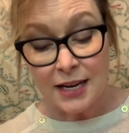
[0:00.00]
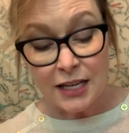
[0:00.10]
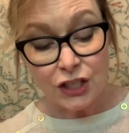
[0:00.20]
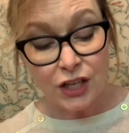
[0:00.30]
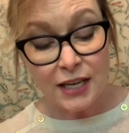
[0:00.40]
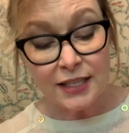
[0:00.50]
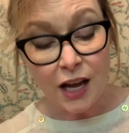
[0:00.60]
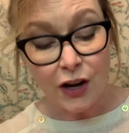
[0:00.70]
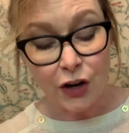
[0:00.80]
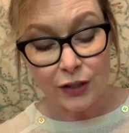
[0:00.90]
She
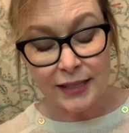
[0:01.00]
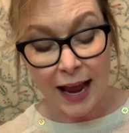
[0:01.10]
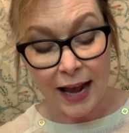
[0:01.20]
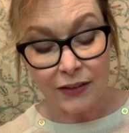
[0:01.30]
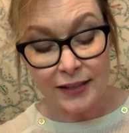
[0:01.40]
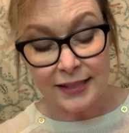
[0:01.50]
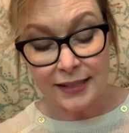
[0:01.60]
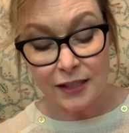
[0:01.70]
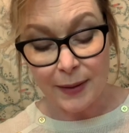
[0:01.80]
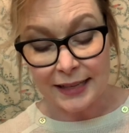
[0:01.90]
dug her talons
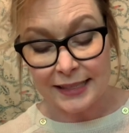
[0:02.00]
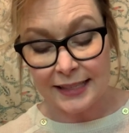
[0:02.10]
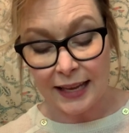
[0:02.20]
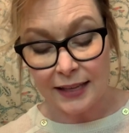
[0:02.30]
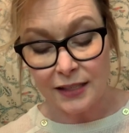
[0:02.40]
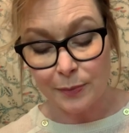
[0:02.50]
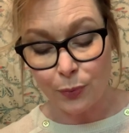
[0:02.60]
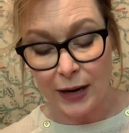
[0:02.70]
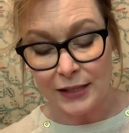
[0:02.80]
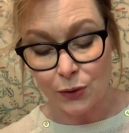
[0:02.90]
into my skin to
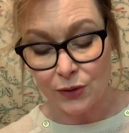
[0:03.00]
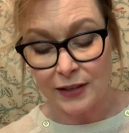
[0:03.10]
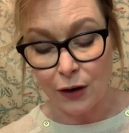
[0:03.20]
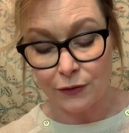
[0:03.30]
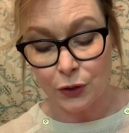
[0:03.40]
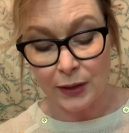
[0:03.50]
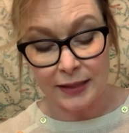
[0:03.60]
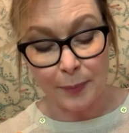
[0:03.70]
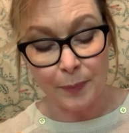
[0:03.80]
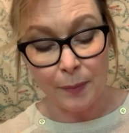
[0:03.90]
brace herself during
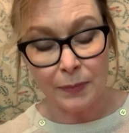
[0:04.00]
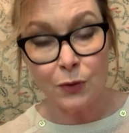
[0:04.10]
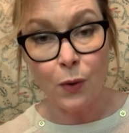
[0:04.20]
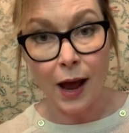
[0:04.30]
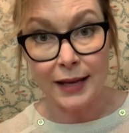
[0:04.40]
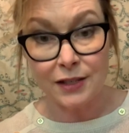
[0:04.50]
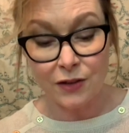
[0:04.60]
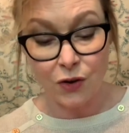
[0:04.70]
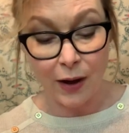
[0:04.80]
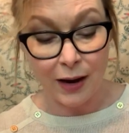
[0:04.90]
the bumpy ride to
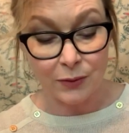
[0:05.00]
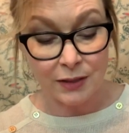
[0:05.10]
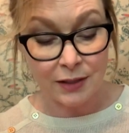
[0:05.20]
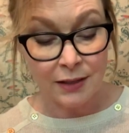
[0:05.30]
the ground.